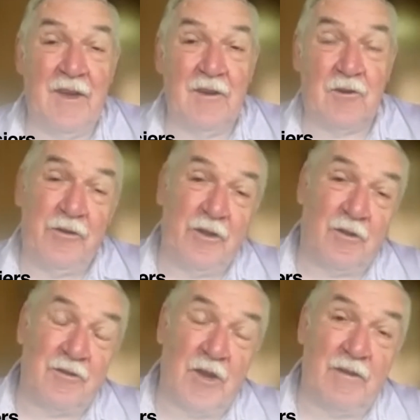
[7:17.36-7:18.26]
car
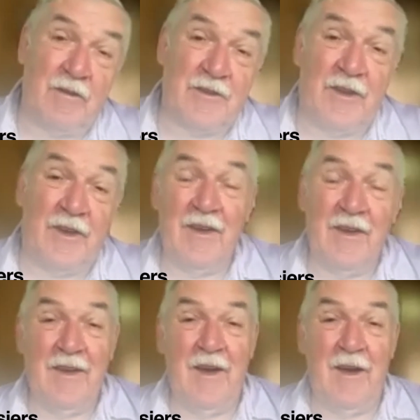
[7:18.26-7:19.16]
dealers obviously
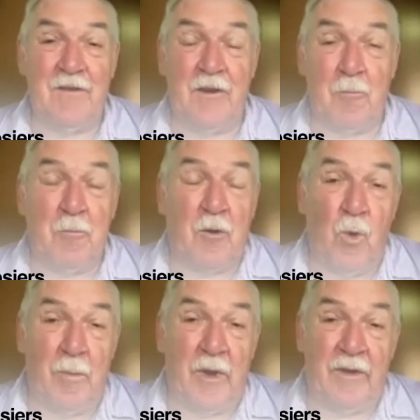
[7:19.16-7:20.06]
have a number of
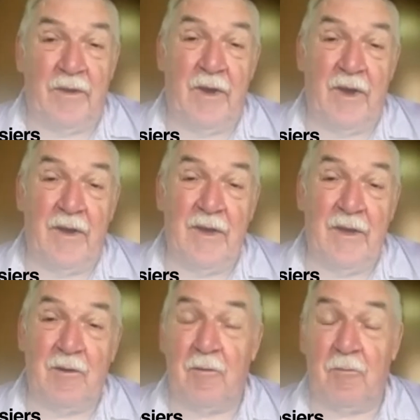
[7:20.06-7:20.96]
women
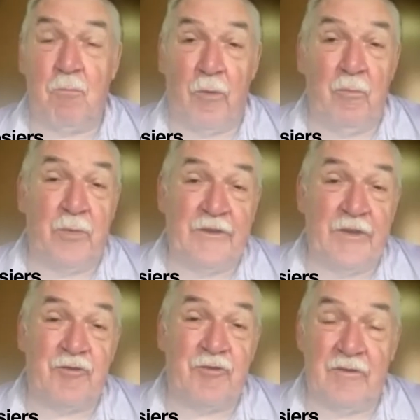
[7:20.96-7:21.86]
in important
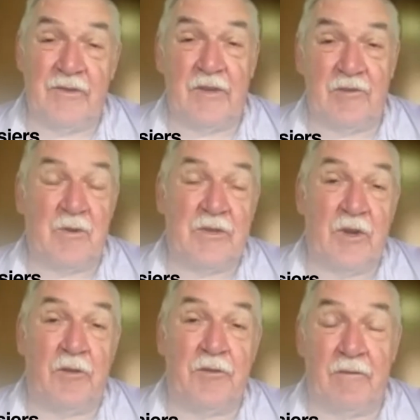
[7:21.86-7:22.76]
positions as a
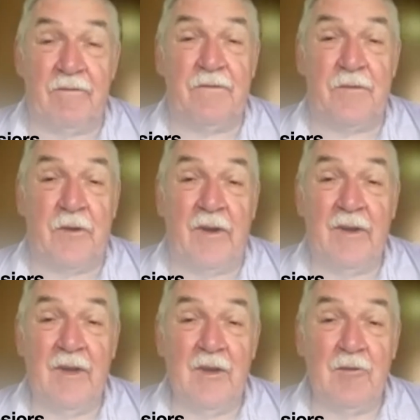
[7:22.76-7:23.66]
result of
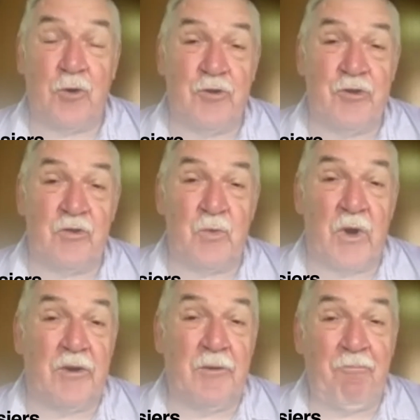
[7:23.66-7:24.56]
Georgian's work.